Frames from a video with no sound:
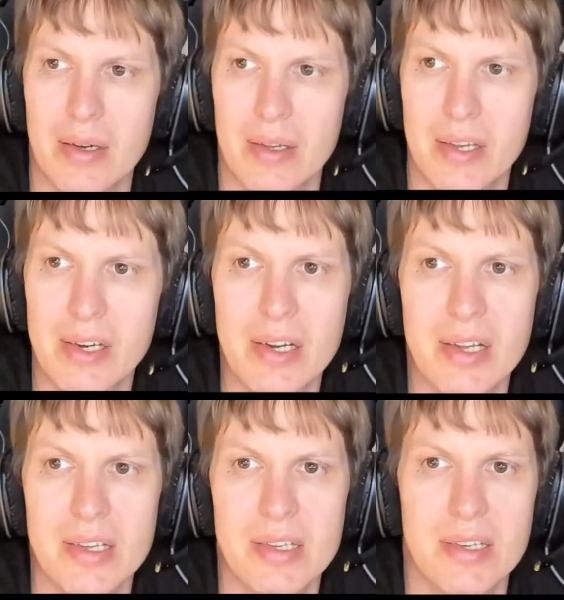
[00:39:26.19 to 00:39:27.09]
here
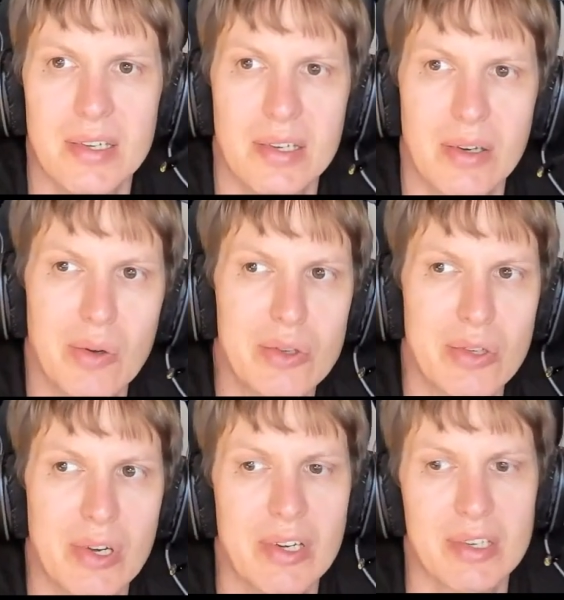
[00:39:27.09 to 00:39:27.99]
is
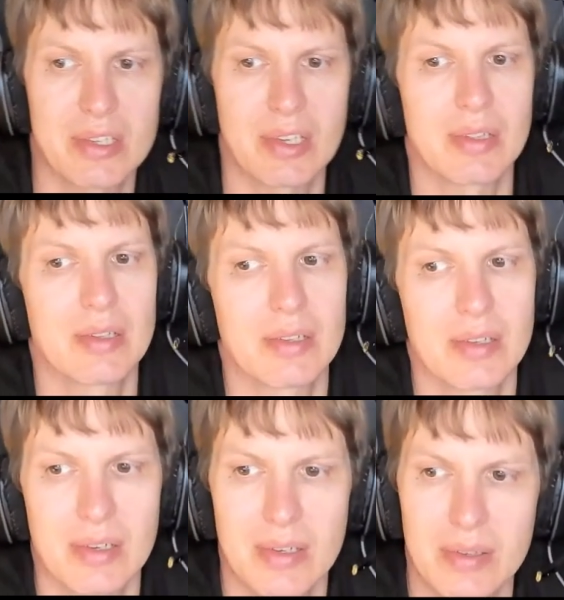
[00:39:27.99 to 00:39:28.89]
also an interesting
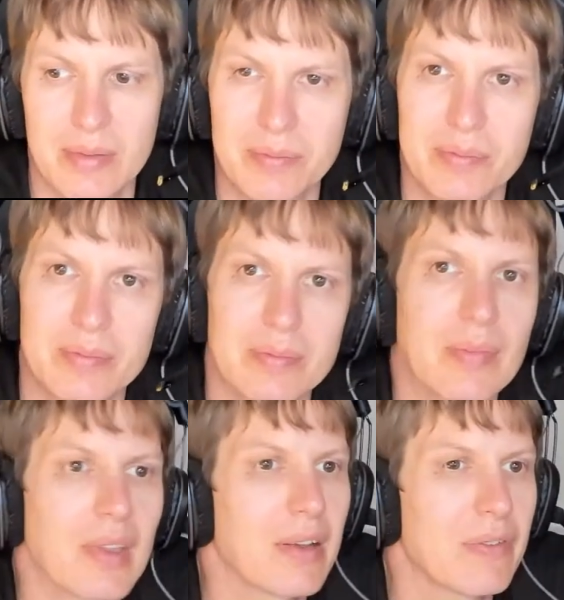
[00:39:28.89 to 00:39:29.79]

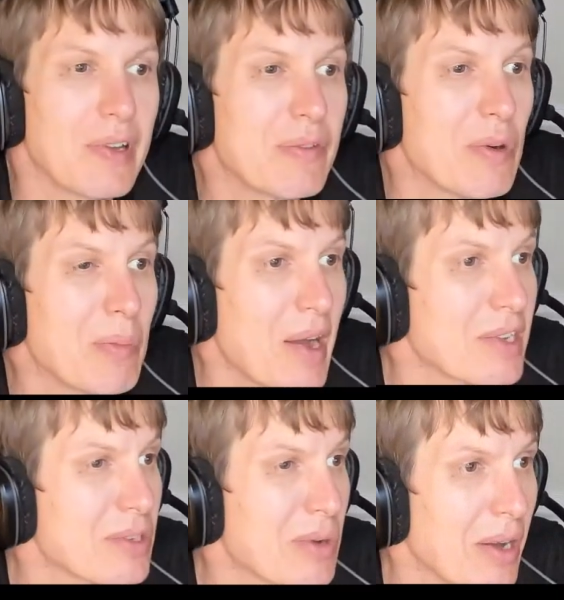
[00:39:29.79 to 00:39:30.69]
thing for
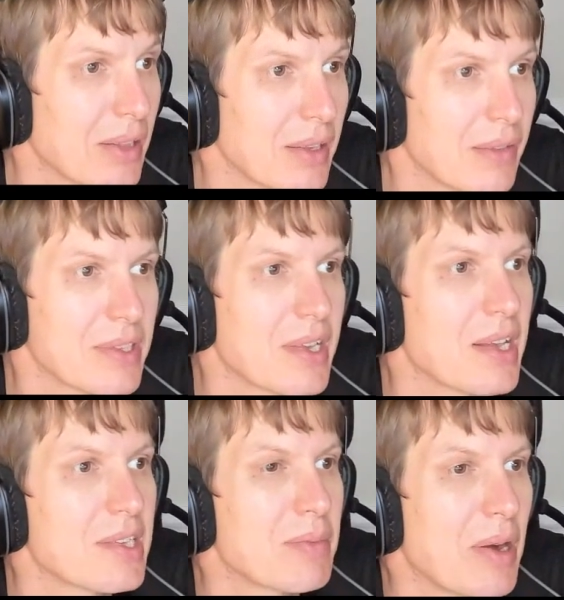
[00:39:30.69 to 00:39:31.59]
MySQL in this
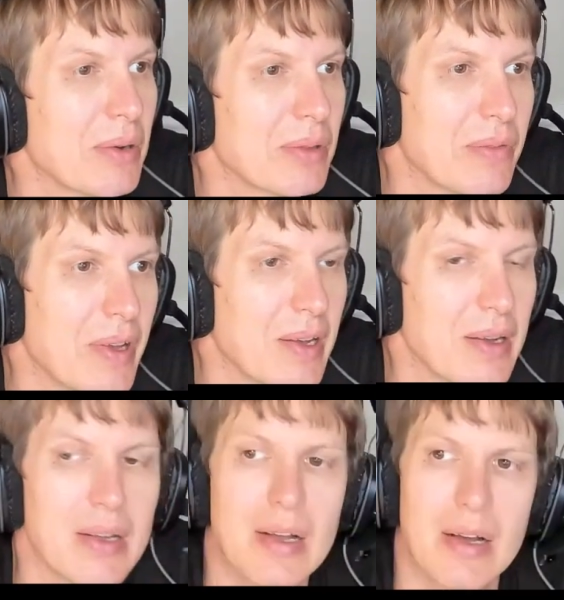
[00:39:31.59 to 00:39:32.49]
case about
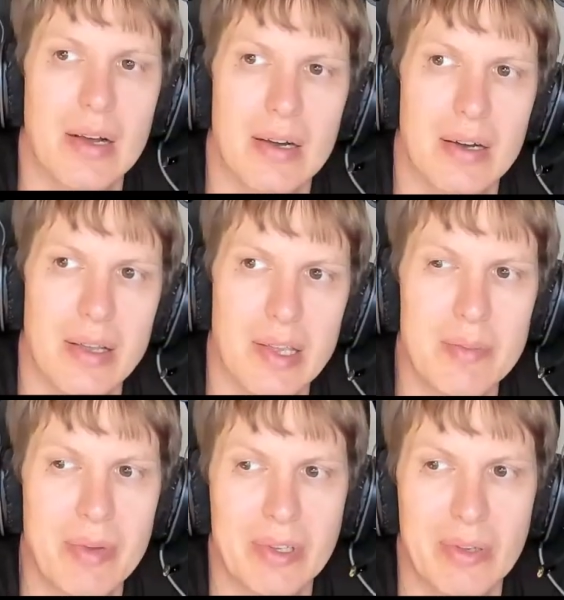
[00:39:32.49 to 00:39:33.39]
the uh,
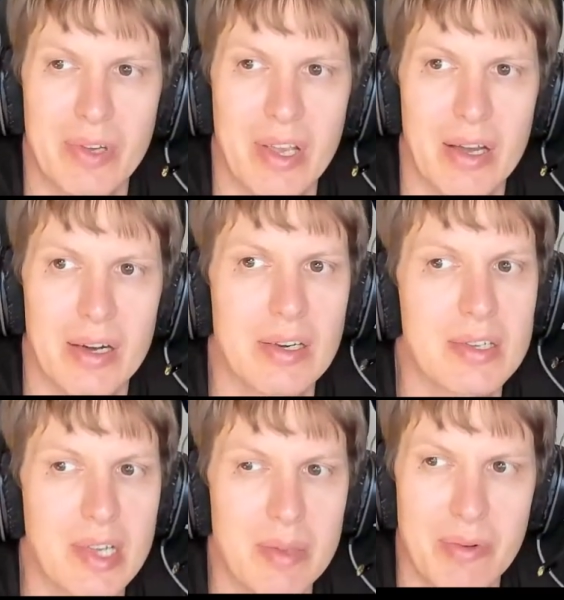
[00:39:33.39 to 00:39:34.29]
impact of a character
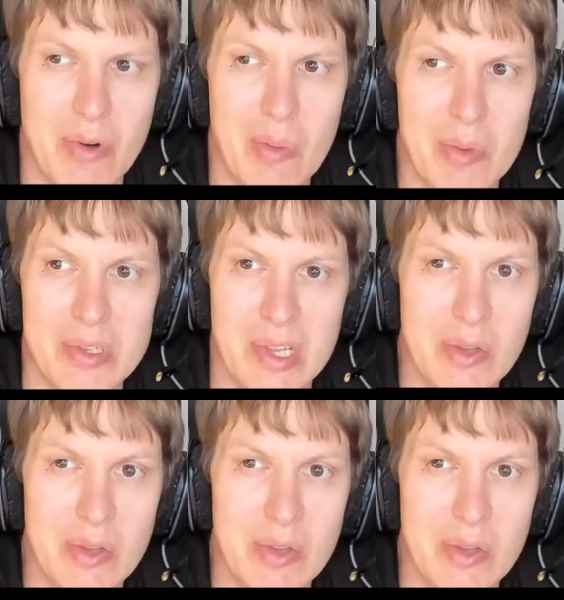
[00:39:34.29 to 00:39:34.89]
set performance.